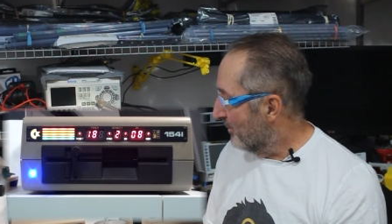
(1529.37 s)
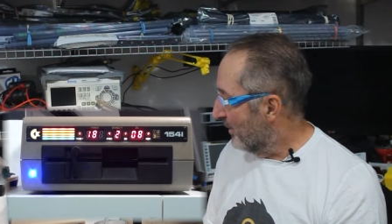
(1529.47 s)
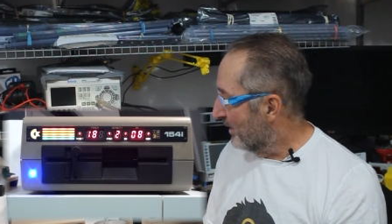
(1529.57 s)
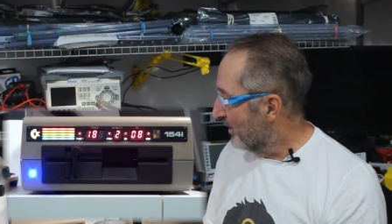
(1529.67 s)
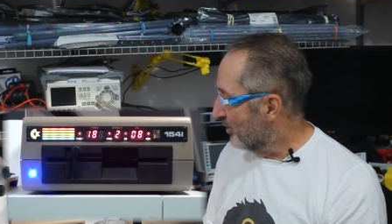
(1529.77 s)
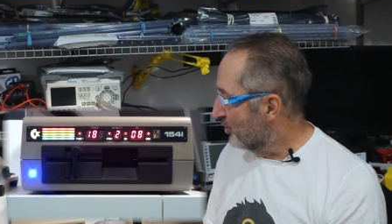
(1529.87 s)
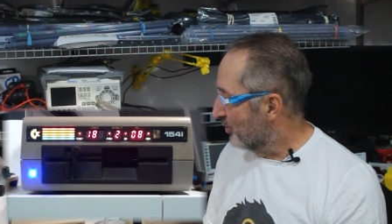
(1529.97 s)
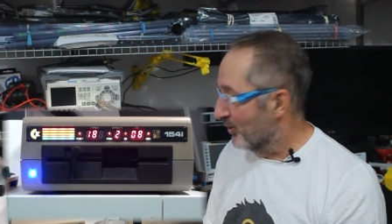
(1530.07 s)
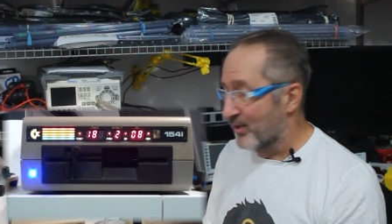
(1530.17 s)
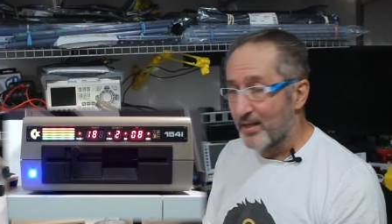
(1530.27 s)
making
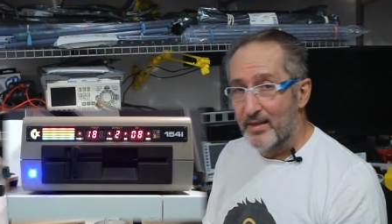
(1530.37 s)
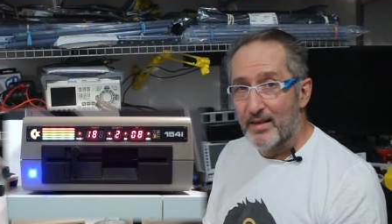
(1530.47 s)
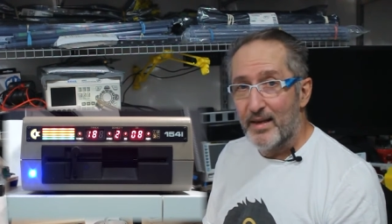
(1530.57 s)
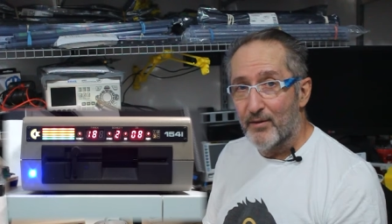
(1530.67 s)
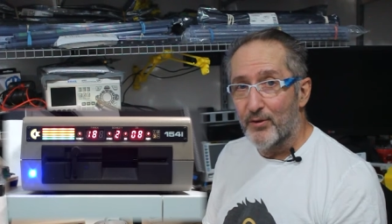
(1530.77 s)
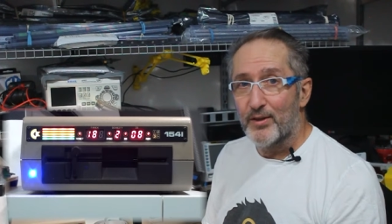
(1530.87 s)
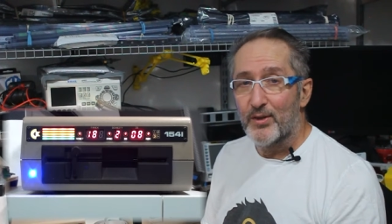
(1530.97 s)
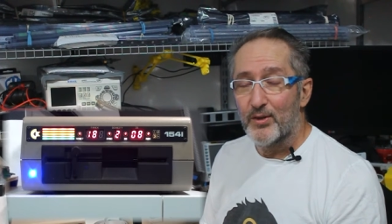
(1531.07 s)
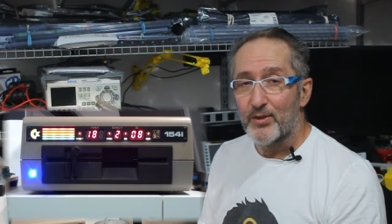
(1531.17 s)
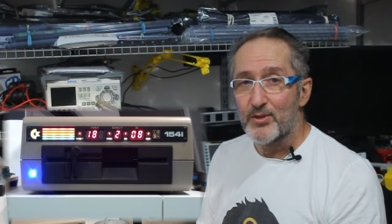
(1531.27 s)
sure that
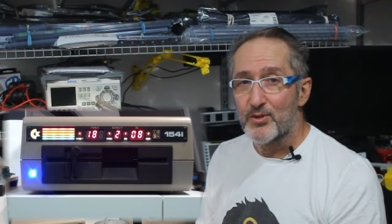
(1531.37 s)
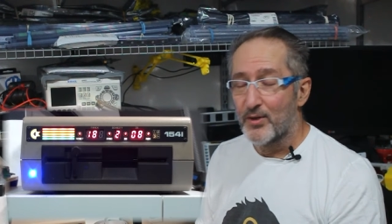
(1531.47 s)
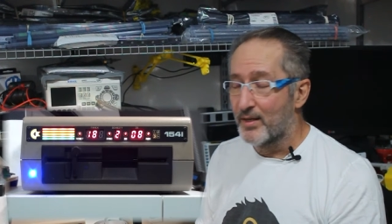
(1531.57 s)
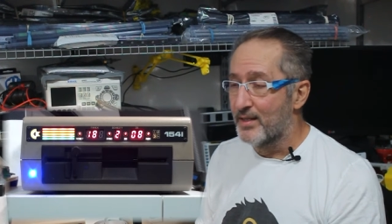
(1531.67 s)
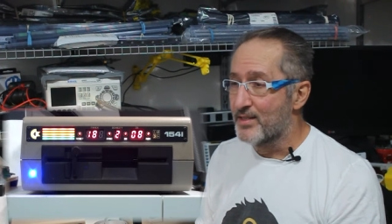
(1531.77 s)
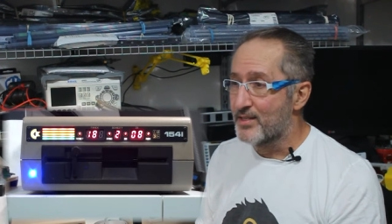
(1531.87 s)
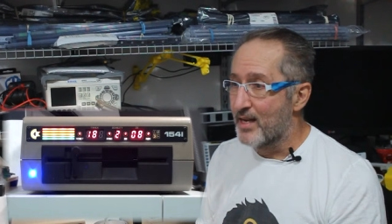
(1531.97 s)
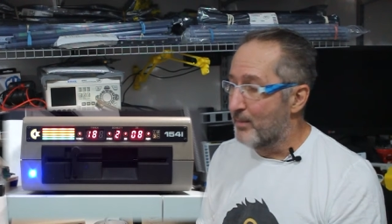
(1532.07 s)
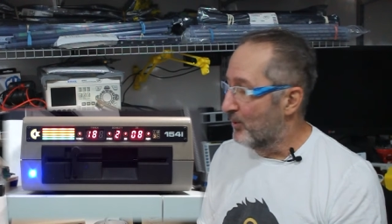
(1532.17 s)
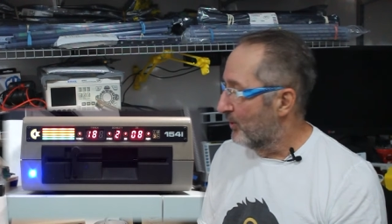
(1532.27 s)
everything on the circuit is
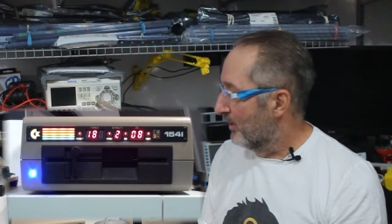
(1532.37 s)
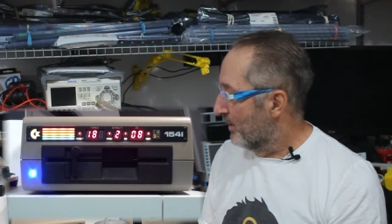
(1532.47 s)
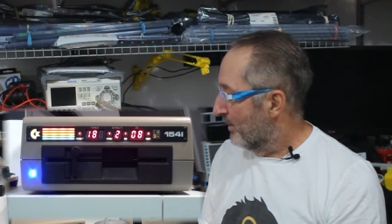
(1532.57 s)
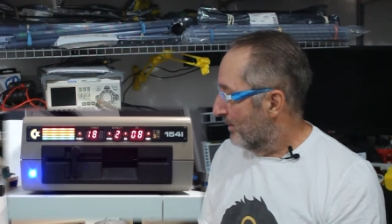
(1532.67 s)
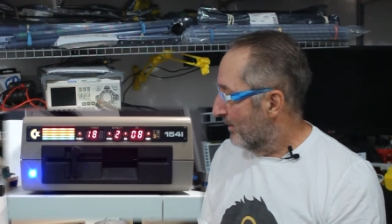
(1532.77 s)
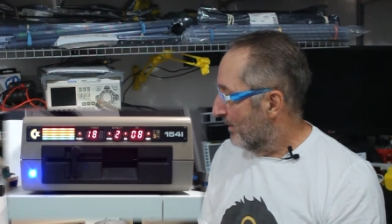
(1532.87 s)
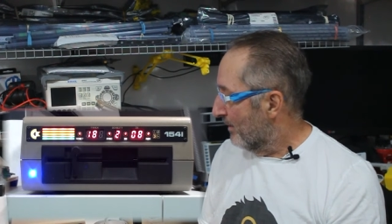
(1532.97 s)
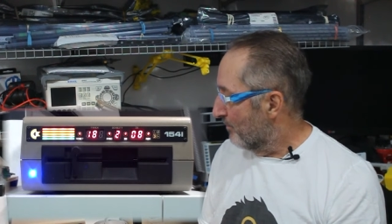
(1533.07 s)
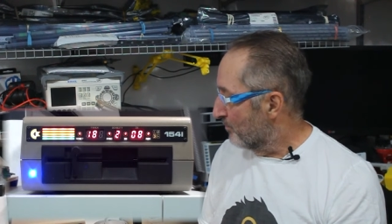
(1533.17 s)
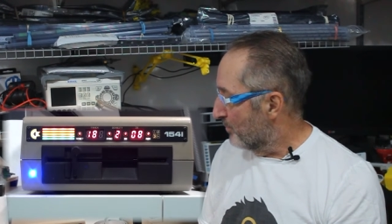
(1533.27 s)
stable.
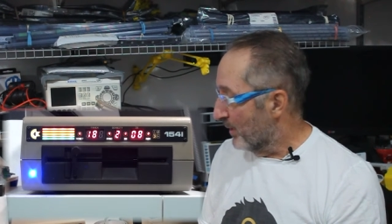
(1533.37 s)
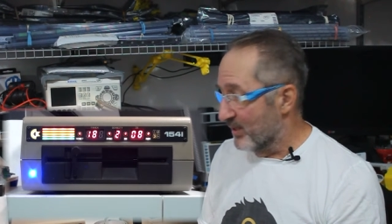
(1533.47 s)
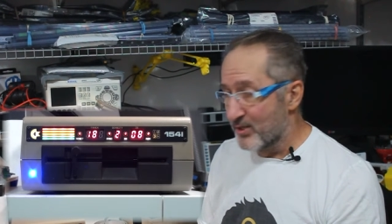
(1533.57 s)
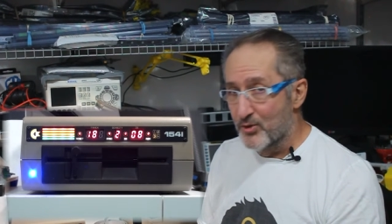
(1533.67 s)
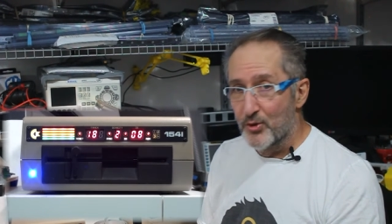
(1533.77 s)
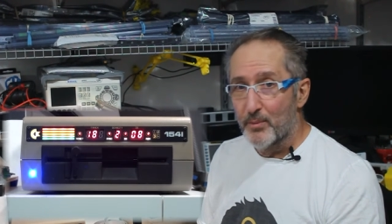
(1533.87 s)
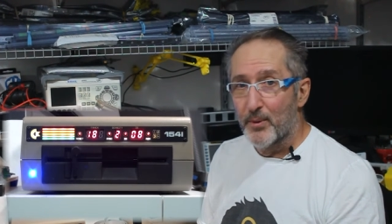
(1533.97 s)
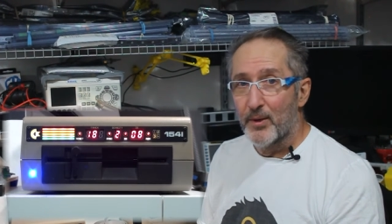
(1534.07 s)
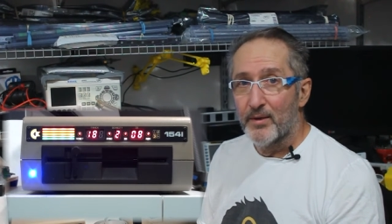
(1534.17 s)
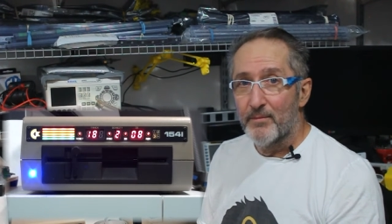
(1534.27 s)
But it's a
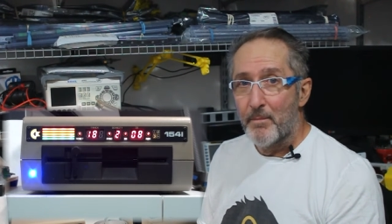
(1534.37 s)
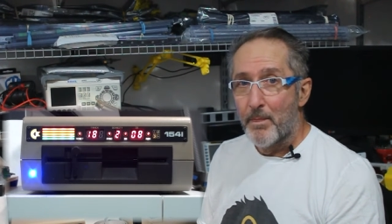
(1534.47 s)
trooper.